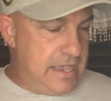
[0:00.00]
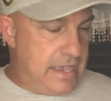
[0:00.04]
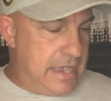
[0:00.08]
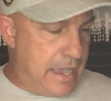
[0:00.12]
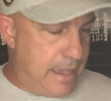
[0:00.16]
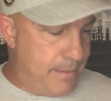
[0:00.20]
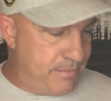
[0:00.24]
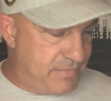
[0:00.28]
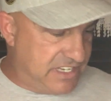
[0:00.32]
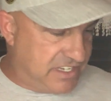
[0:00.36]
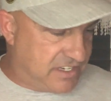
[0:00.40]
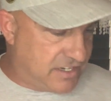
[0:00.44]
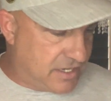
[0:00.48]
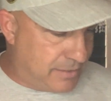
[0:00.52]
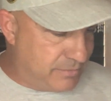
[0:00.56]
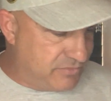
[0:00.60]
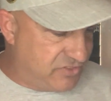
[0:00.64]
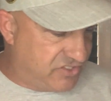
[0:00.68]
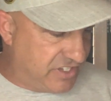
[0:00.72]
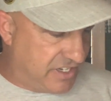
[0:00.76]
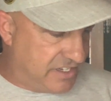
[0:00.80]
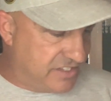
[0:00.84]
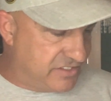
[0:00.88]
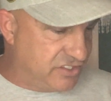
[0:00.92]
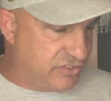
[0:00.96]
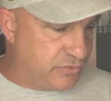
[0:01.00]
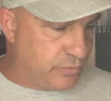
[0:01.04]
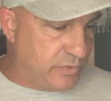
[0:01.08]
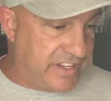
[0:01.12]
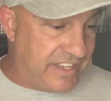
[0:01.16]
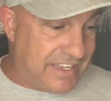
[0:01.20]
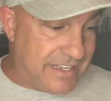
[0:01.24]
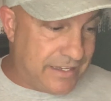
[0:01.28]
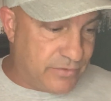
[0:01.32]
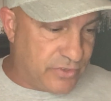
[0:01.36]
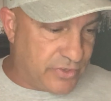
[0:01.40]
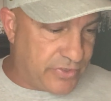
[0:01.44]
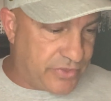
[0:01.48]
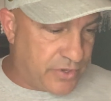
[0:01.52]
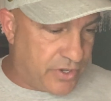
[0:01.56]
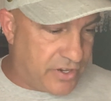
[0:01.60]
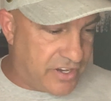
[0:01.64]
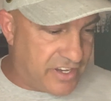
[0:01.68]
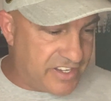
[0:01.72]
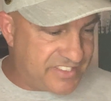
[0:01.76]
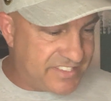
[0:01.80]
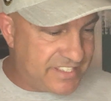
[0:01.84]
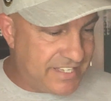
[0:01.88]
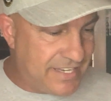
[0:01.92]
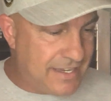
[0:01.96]
and become judges with evil
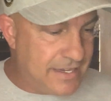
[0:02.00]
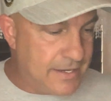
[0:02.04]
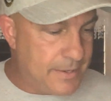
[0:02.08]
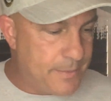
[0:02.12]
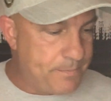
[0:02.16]
thoughts?